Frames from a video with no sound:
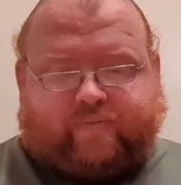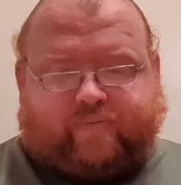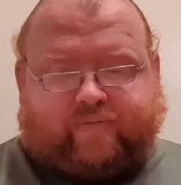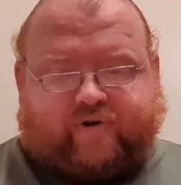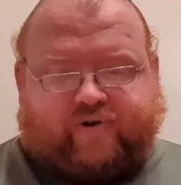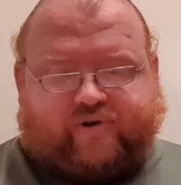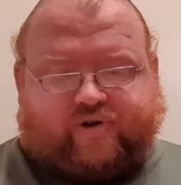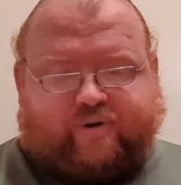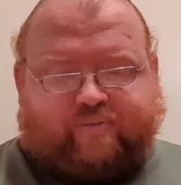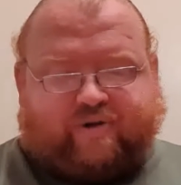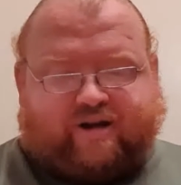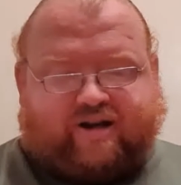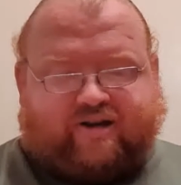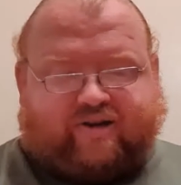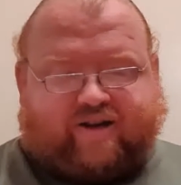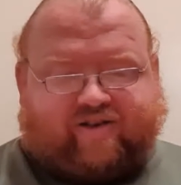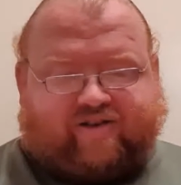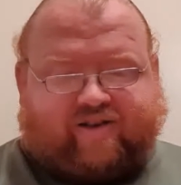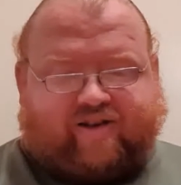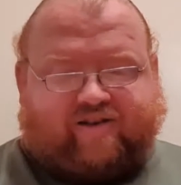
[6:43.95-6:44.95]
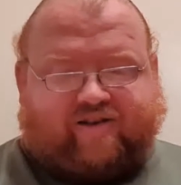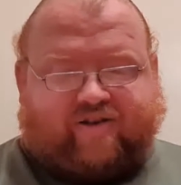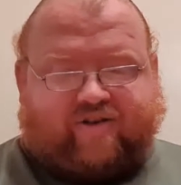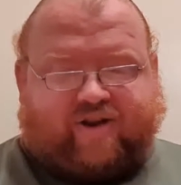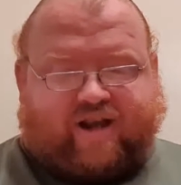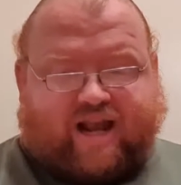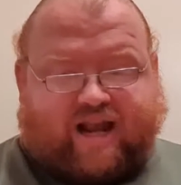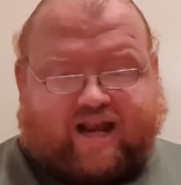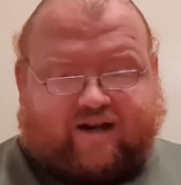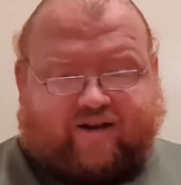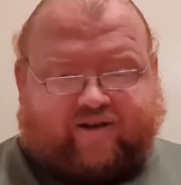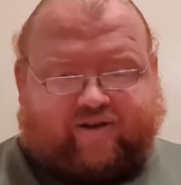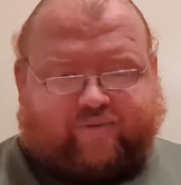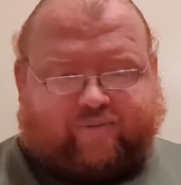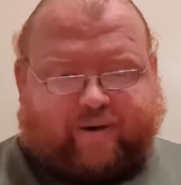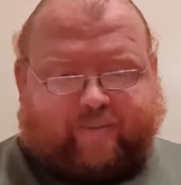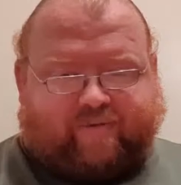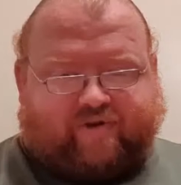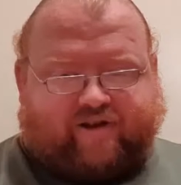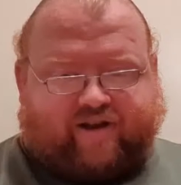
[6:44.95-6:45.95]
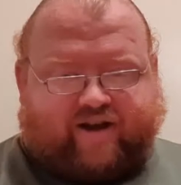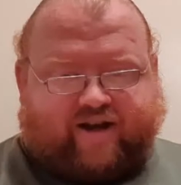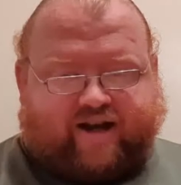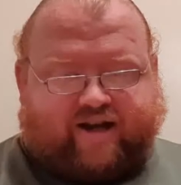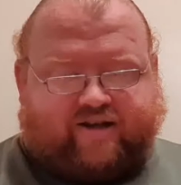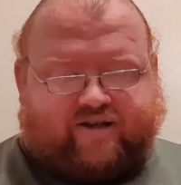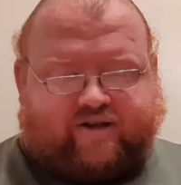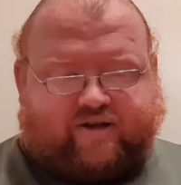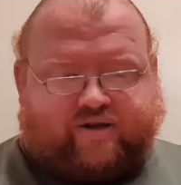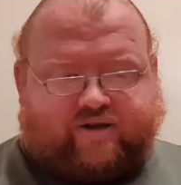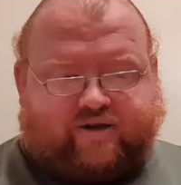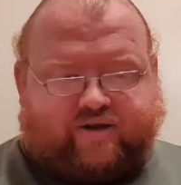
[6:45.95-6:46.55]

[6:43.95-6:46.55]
there should be listings on the Catalyst website.